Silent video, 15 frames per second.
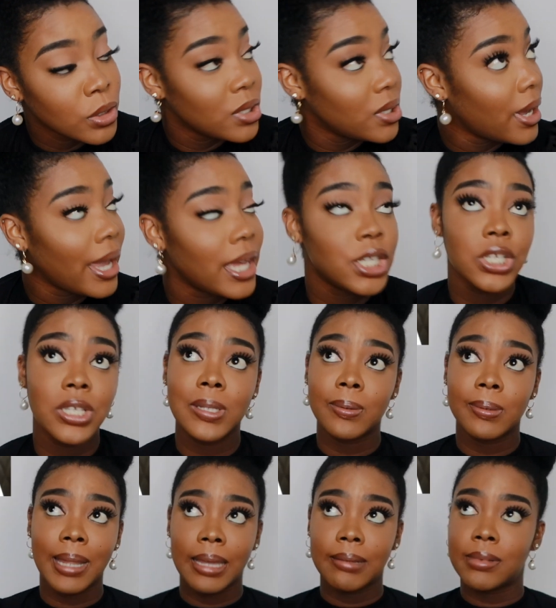Do your edges
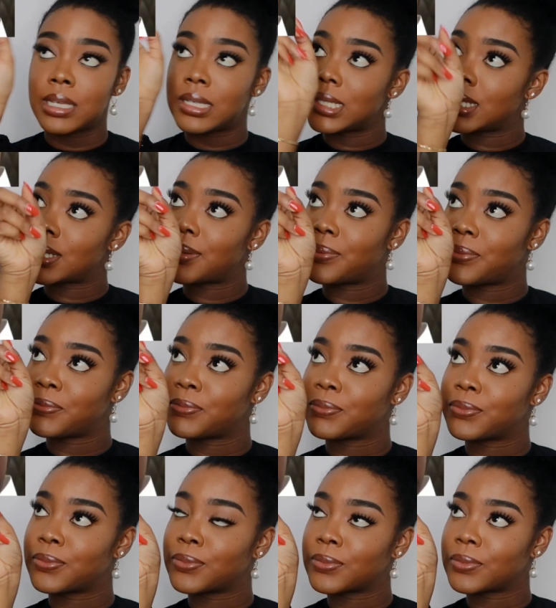look like this?
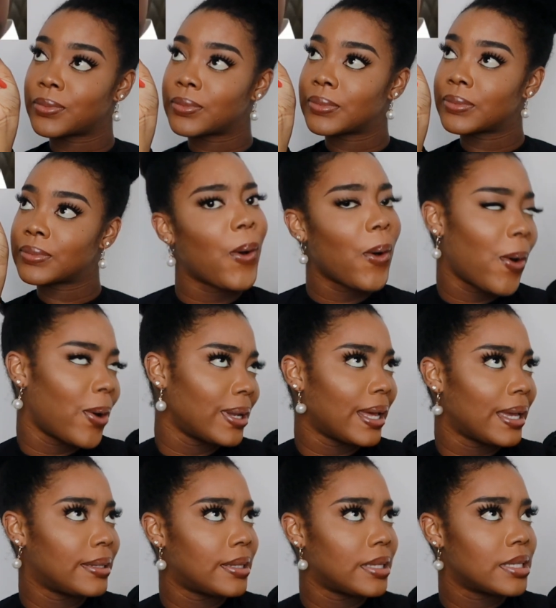Or
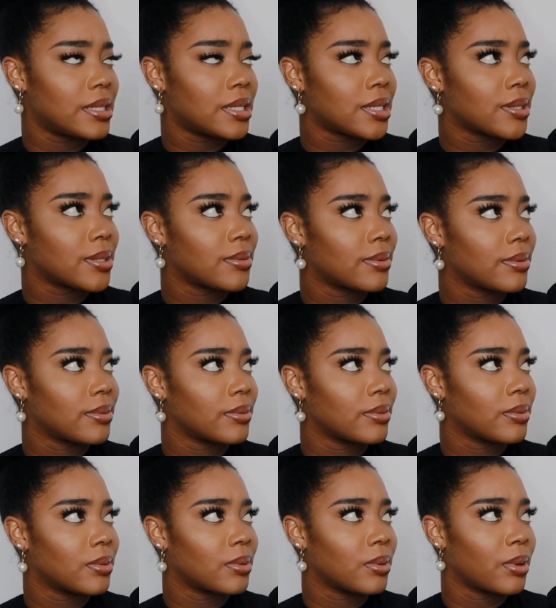like this?
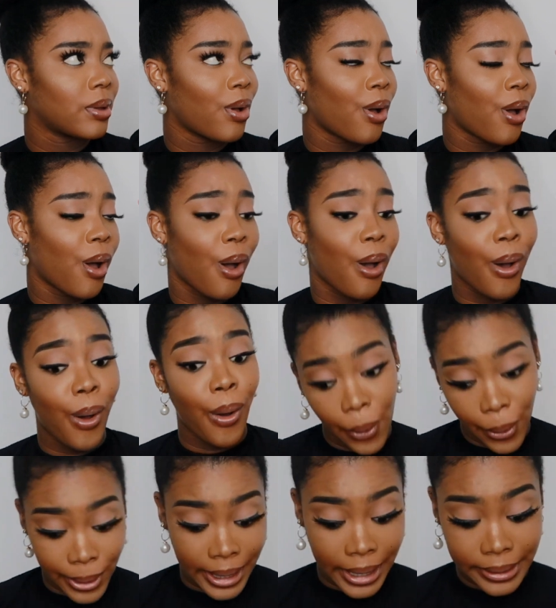
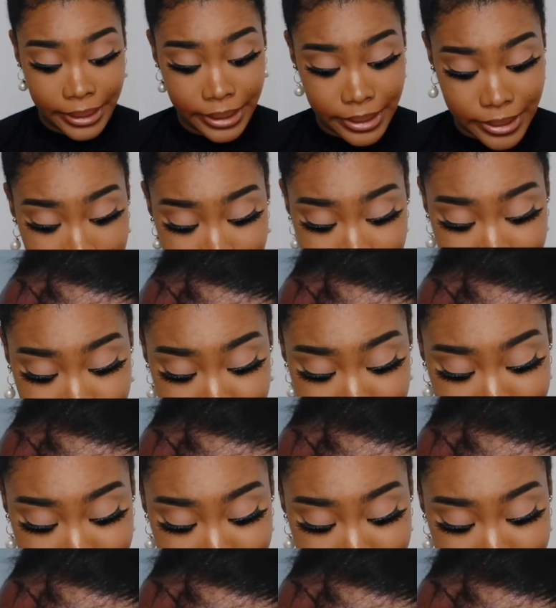Or like this?